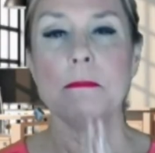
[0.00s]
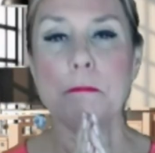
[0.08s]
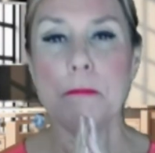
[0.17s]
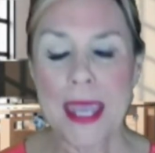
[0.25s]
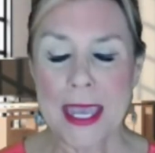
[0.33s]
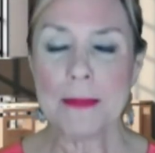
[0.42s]

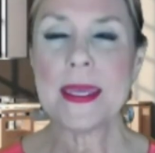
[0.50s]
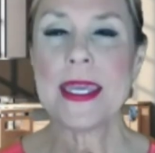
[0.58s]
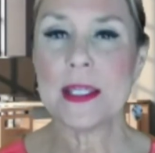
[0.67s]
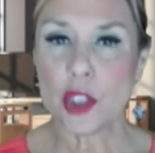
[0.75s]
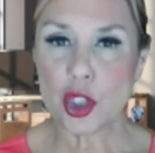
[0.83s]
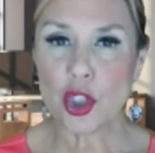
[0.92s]
Maybe
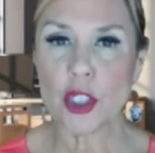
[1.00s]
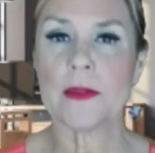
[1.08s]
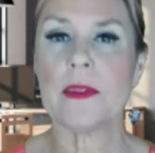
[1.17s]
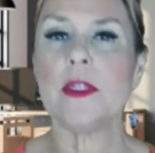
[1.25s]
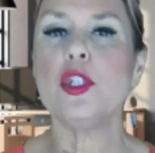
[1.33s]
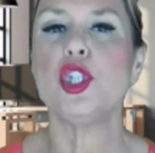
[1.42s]
it's
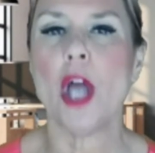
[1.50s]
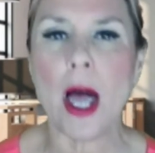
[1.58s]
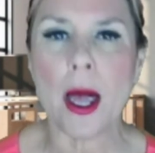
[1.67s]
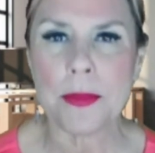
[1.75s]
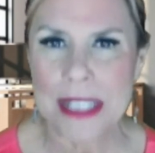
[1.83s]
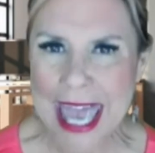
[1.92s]
just the
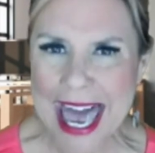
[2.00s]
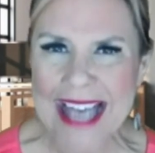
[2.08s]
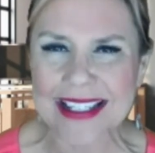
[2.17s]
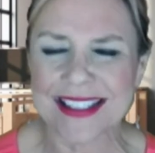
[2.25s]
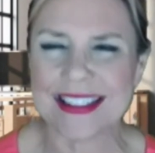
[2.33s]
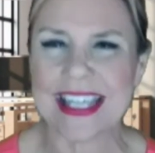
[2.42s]
job
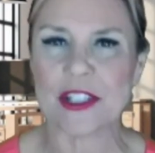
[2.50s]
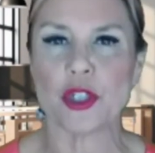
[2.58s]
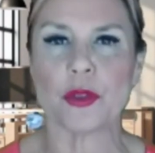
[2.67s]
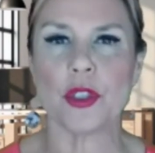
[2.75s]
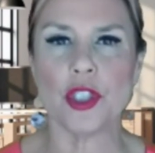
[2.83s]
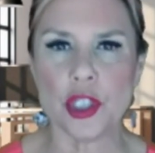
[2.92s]
tasks
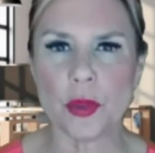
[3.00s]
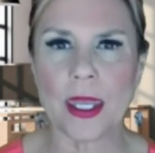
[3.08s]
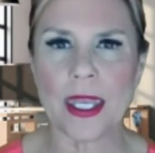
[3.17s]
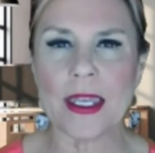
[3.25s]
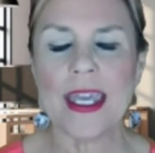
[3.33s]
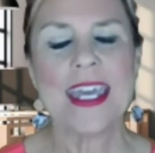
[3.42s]
that you're
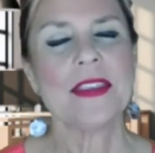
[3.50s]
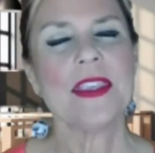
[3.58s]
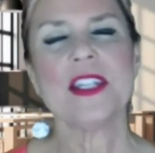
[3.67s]
doing